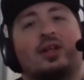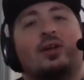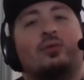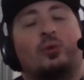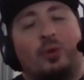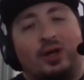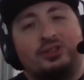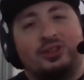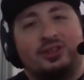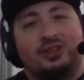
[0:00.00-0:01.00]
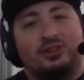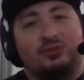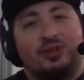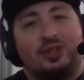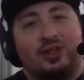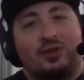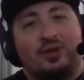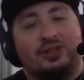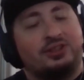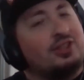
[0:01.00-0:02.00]
for watching this video and
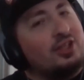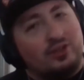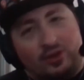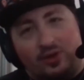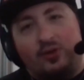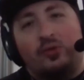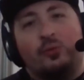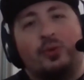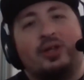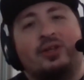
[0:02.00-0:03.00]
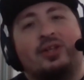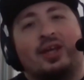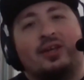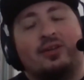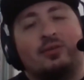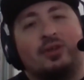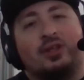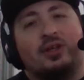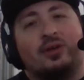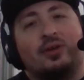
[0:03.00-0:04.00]
sticking all the way to the end of the
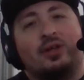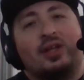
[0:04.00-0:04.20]
video.